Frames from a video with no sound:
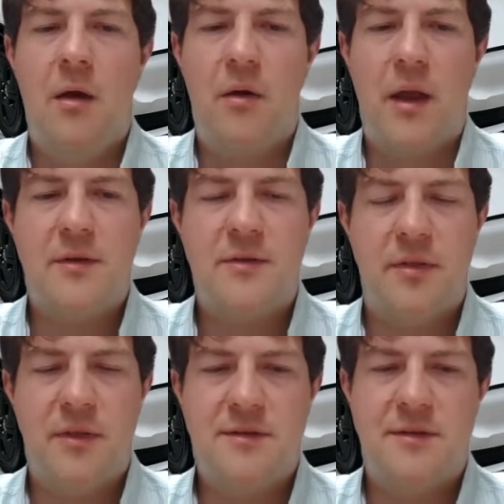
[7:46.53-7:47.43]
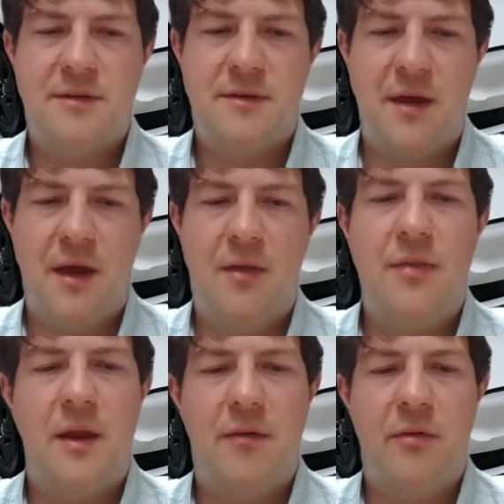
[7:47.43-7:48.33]
Okay, so this is designed
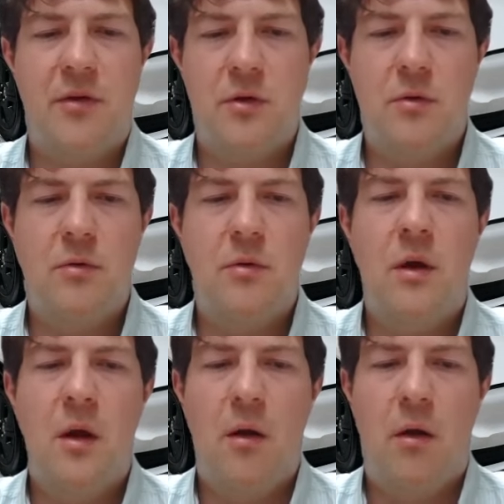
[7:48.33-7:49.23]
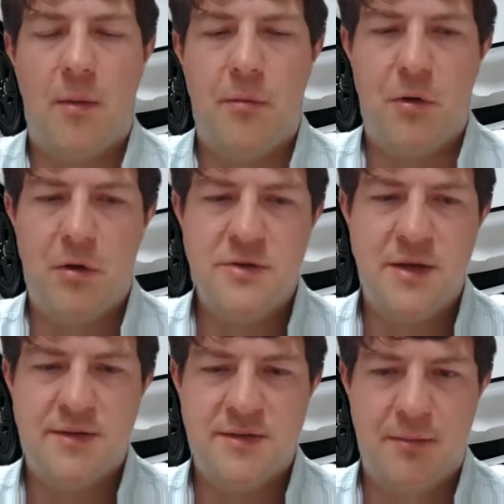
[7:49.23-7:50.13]
that if you are
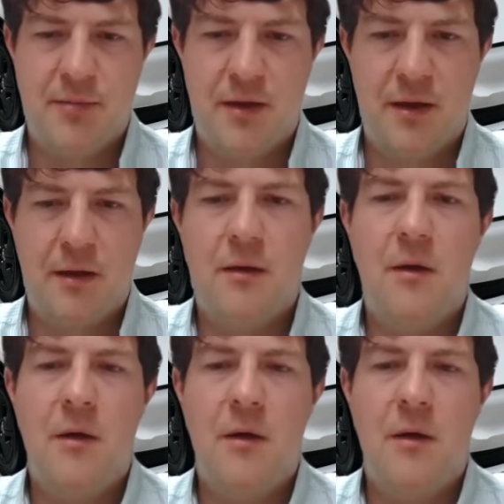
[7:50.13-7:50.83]
approaching something